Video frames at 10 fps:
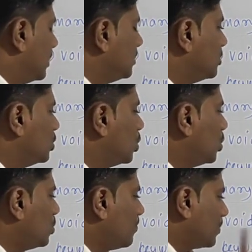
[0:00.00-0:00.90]
there is
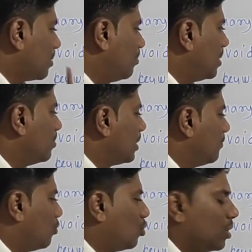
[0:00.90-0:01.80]
no
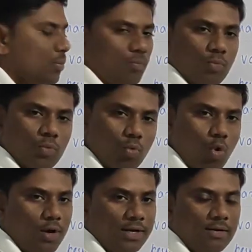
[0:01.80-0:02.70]
memory for
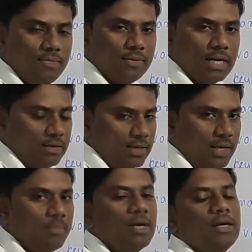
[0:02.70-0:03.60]
void data
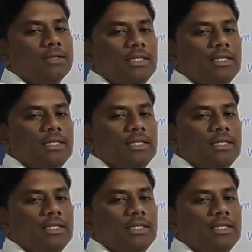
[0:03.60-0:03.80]
type.